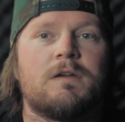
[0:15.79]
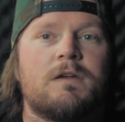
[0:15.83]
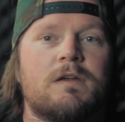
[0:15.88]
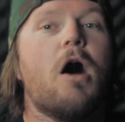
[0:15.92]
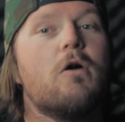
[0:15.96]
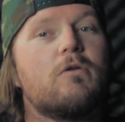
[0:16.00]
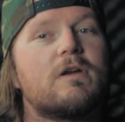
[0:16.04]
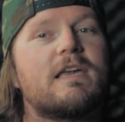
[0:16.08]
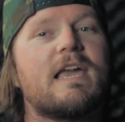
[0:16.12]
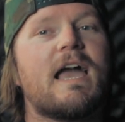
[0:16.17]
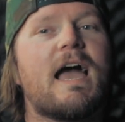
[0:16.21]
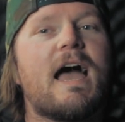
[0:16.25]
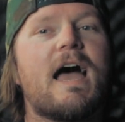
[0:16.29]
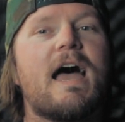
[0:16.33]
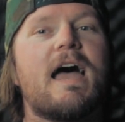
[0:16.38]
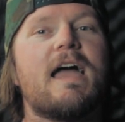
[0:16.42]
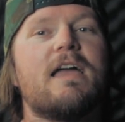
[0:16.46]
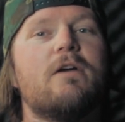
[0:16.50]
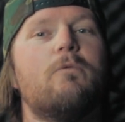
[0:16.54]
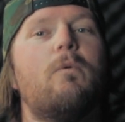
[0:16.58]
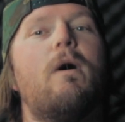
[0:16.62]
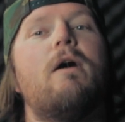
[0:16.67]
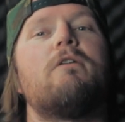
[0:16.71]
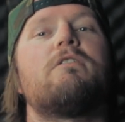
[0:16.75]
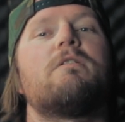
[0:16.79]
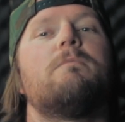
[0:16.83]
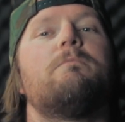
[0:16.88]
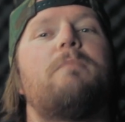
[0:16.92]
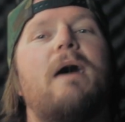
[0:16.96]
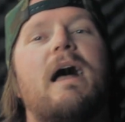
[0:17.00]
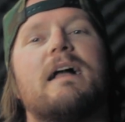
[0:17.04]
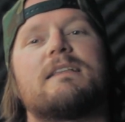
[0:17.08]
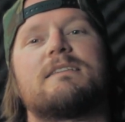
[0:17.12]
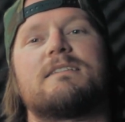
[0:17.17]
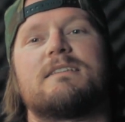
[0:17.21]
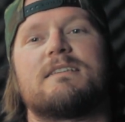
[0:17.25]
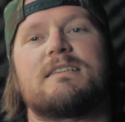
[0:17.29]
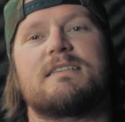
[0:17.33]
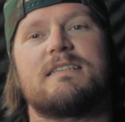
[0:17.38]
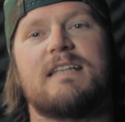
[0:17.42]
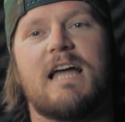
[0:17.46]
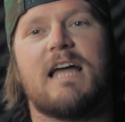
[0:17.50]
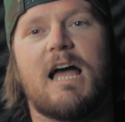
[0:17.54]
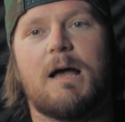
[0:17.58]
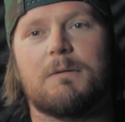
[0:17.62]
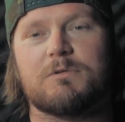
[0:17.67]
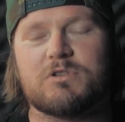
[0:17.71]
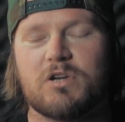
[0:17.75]
Okay, welcome back to the
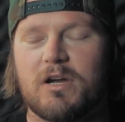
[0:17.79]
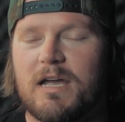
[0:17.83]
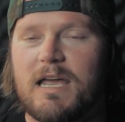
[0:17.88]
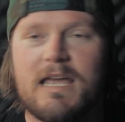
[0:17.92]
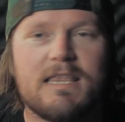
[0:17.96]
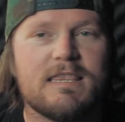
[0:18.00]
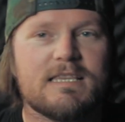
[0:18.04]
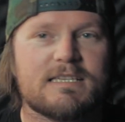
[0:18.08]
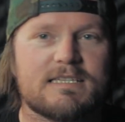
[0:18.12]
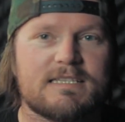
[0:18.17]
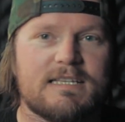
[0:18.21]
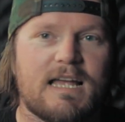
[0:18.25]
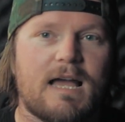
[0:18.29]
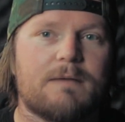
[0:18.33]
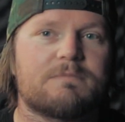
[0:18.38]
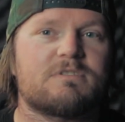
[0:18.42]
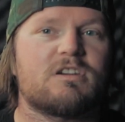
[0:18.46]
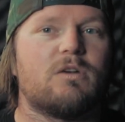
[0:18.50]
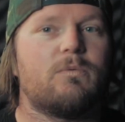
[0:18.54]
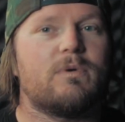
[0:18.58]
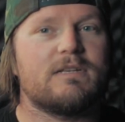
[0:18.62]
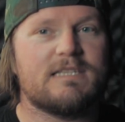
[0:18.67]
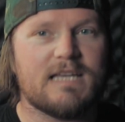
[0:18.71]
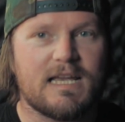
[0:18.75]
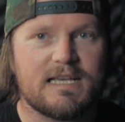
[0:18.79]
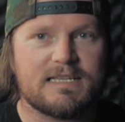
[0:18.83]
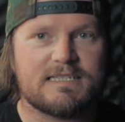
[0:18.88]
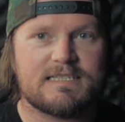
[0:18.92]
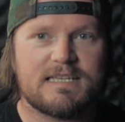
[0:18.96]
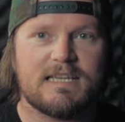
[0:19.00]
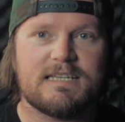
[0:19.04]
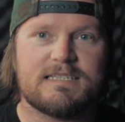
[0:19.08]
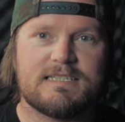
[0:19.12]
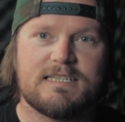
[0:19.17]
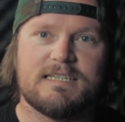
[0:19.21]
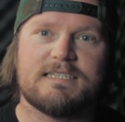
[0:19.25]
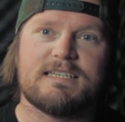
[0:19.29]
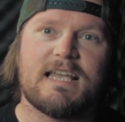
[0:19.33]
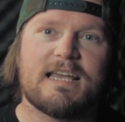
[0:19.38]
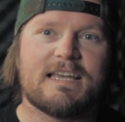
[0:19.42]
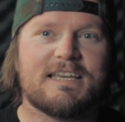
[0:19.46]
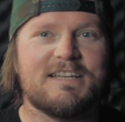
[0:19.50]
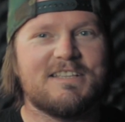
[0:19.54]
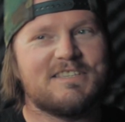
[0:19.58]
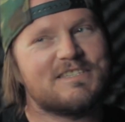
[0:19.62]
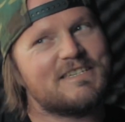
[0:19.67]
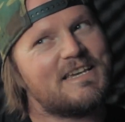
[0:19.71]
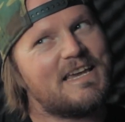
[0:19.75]
Snapshot. In the Snapshot we take 60
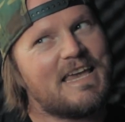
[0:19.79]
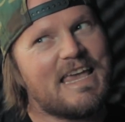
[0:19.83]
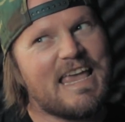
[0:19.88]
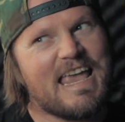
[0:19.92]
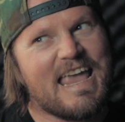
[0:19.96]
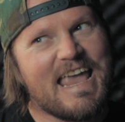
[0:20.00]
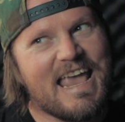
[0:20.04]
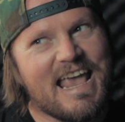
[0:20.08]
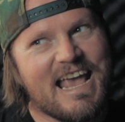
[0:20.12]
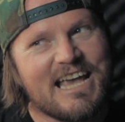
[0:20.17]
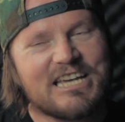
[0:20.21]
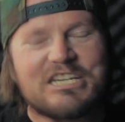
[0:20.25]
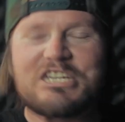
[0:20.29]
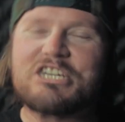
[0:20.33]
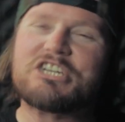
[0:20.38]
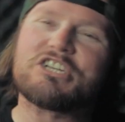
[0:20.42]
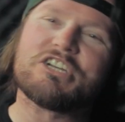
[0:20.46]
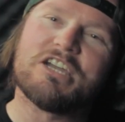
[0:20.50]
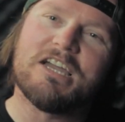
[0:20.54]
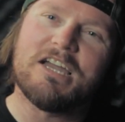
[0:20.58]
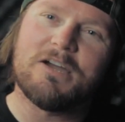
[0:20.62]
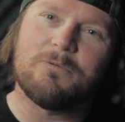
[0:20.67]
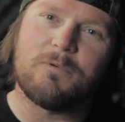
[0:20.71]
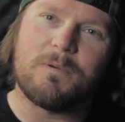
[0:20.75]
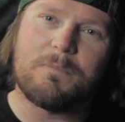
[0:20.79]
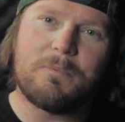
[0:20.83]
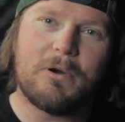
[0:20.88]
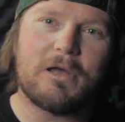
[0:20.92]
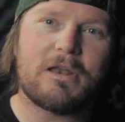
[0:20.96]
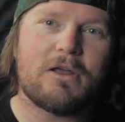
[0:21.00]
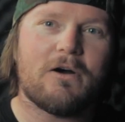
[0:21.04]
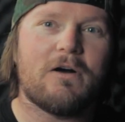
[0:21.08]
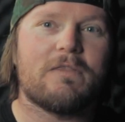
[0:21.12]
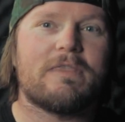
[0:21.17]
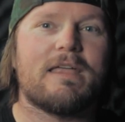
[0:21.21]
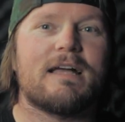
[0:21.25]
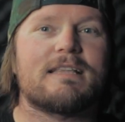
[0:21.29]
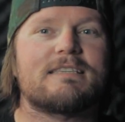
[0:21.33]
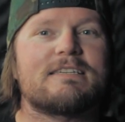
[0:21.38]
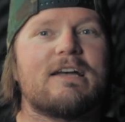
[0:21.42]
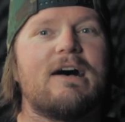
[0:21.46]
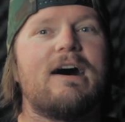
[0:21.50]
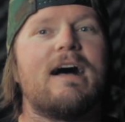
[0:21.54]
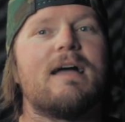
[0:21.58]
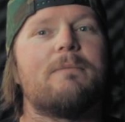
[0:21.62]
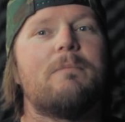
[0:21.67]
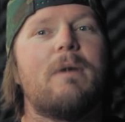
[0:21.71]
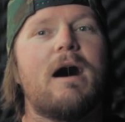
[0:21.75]
seconds-ish, we put it on that
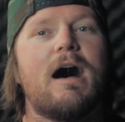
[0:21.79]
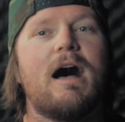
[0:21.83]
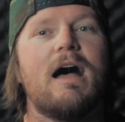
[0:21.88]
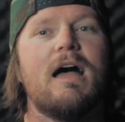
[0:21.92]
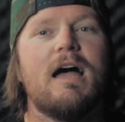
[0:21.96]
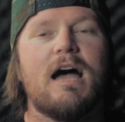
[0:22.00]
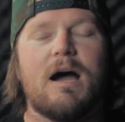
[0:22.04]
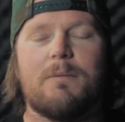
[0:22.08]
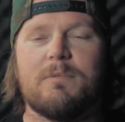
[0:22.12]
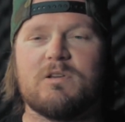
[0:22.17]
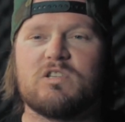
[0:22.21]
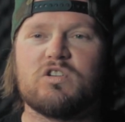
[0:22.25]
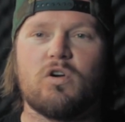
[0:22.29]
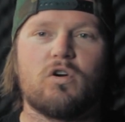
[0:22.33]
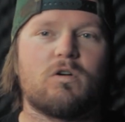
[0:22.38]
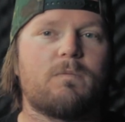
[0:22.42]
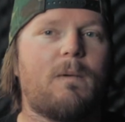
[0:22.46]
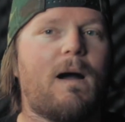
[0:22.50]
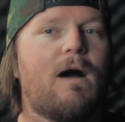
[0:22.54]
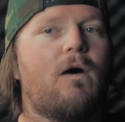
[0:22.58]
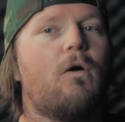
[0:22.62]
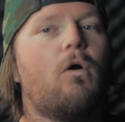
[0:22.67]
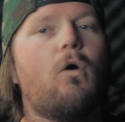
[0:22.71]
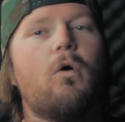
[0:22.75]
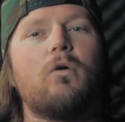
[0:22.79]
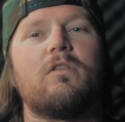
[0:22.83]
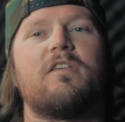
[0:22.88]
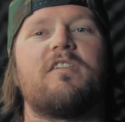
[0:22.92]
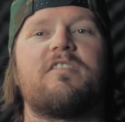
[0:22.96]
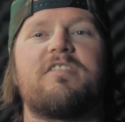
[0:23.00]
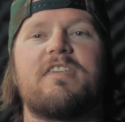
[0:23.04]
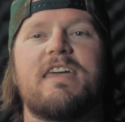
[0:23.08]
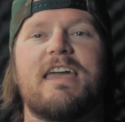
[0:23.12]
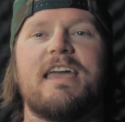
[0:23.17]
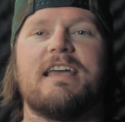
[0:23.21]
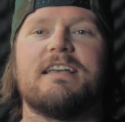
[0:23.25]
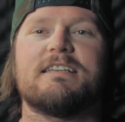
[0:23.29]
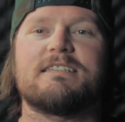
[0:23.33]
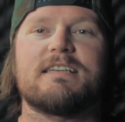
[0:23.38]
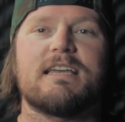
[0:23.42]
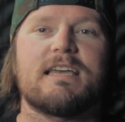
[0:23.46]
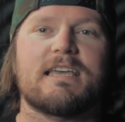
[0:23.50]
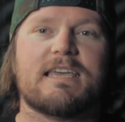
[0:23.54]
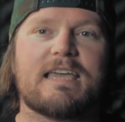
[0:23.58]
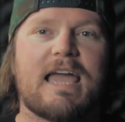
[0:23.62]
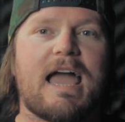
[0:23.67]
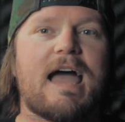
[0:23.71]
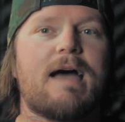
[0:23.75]
timer and we talk about all the things,
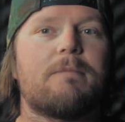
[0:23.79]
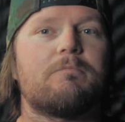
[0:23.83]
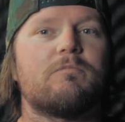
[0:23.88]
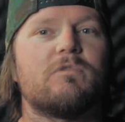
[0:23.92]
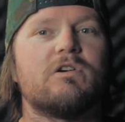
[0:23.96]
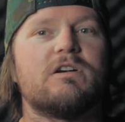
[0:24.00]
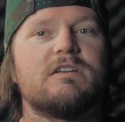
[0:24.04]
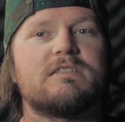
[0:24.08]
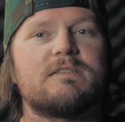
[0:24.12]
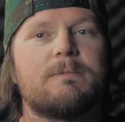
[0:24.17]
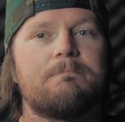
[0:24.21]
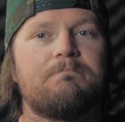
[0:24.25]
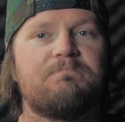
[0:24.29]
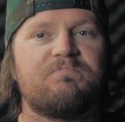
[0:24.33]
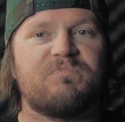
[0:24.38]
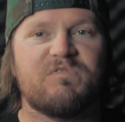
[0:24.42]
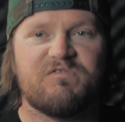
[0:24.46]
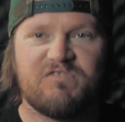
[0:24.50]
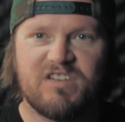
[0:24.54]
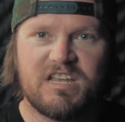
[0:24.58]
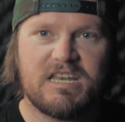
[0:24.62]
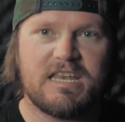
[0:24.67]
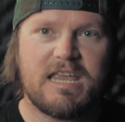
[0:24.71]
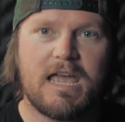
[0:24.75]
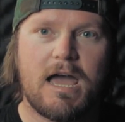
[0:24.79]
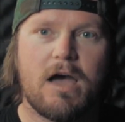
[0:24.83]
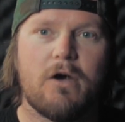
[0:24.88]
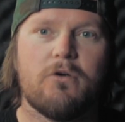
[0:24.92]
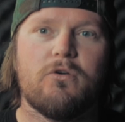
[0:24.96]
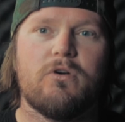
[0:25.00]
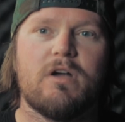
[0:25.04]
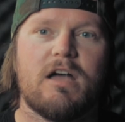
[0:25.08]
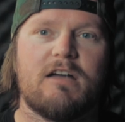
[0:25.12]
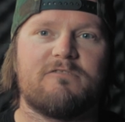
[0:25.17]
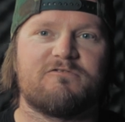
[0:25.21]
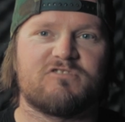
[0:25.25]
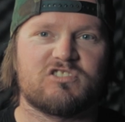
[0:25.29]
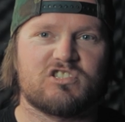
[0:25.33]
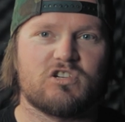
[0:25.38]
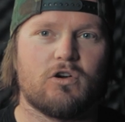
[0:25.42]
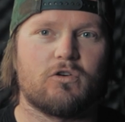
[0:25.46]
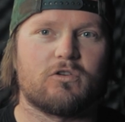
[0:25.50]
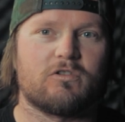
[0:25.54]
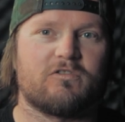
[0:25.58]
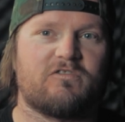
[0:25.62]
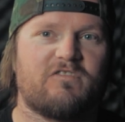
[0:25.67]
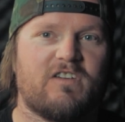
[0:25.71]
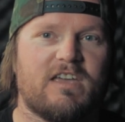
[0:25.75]
cameras, video and
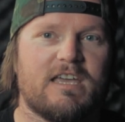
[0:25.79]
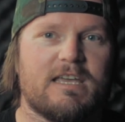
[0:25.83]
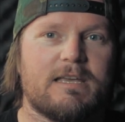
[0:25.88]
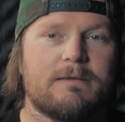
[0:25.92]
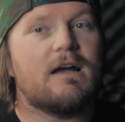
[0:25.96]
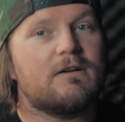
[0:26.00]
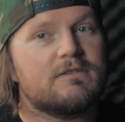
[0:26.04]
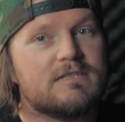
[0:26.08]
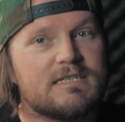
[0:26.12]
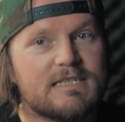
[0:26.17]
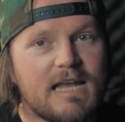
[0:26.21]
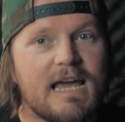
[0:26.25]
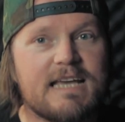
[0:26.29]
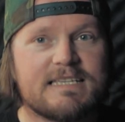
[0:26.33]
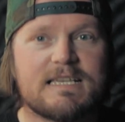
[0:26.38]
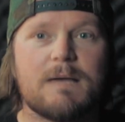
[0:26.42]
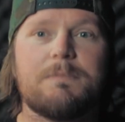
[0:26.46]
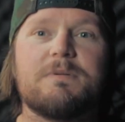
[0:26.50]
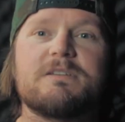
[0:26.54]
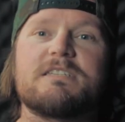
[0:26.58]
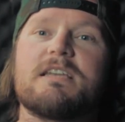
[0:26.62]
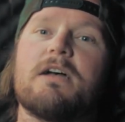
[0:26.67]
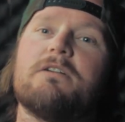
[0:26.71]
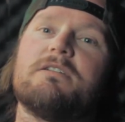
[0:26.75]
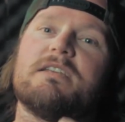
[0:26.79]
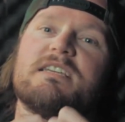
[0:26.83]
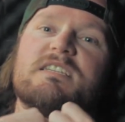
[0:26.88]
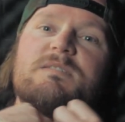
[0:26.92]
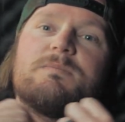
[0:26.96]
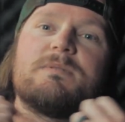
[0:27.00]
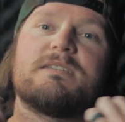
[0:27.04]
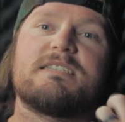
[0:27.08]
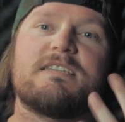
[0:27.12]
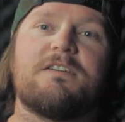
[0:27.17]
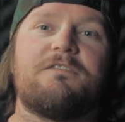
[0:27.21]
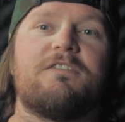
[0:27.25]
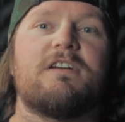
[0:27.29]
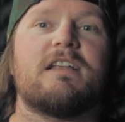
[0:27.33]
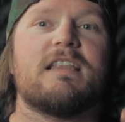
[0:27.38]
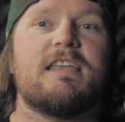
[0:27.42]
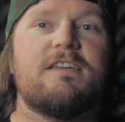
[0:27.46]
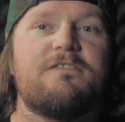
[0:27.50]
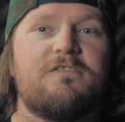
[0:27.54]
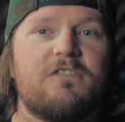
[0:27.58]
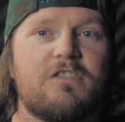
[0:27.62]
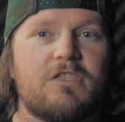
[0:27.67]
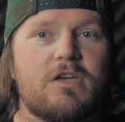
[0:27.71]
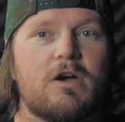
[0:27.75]
photography. Now in today's episode it's
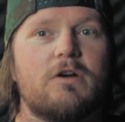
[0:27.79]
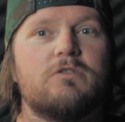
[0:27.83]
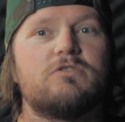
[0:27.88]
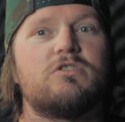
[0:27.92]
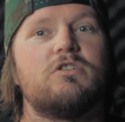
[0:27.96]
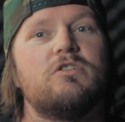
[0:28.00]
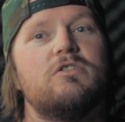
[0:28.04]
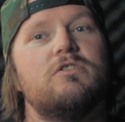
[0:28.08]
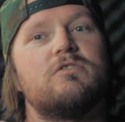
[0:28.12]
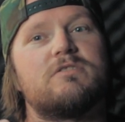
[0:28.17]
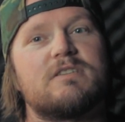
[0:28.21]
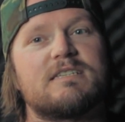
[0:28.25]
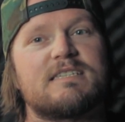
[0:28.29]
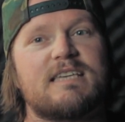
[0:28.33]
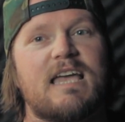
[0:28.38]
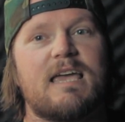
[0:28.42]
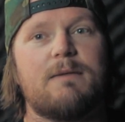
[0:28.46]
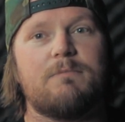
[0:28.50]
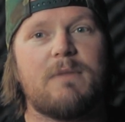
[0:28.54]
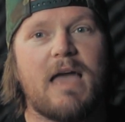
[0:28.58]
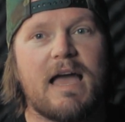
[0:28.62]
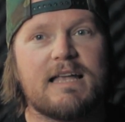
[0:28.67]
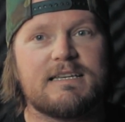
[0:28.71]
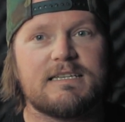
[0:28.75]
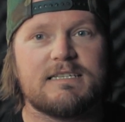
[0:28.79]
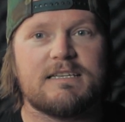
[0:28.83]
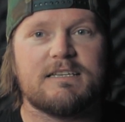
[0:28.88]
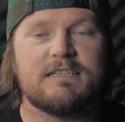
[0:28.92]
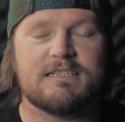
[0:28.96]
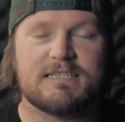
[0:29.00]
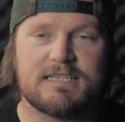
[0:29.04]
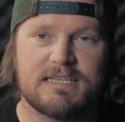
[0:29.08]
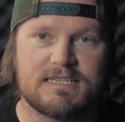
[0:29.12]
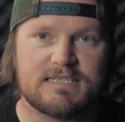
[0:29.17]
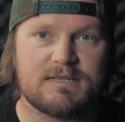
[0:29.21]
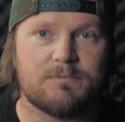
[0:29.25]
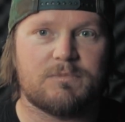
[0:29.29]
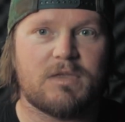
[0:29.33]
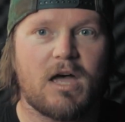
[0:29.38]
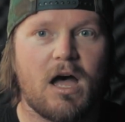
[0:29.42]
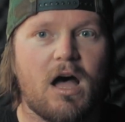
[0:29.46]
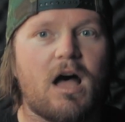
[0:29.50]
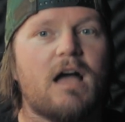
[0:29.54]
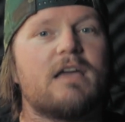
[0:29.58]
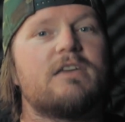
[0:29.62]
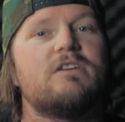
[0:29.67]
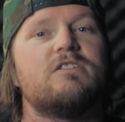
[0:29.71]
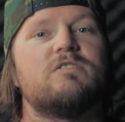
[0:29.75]
specifically for those who use the same editing system
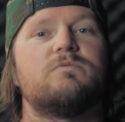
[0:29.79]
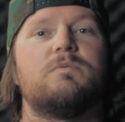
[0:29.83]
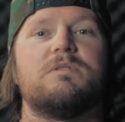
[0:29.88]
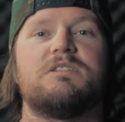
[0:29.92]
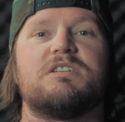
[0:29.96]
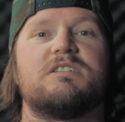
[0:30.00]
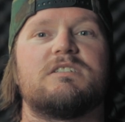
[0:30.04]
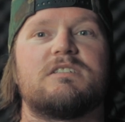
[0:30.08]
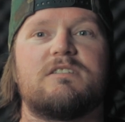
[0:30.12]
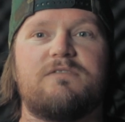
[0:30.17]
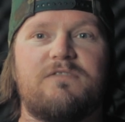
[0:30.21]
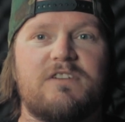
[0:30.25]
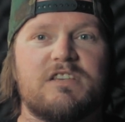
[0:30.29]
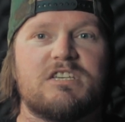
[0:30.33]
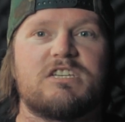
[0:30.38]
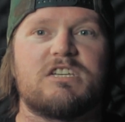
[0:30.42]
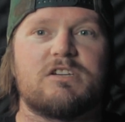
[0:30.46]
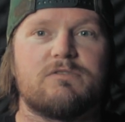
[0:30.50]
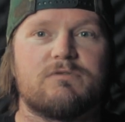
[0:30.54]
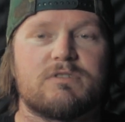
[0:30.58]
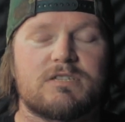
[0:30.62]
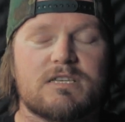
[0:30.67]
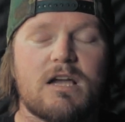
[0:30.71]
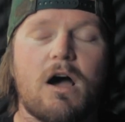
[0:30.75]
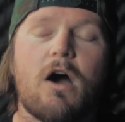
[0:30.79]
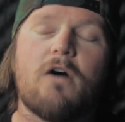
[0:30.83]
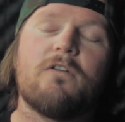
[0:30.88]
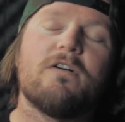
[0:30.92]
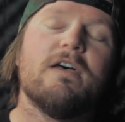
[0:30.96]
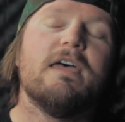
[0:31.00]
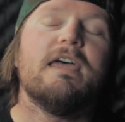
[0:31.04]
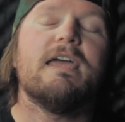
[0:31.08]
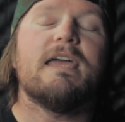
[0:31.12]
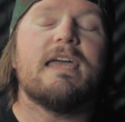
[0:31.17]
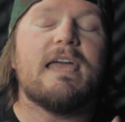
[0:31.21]
that I use, which is Davinci Resolve.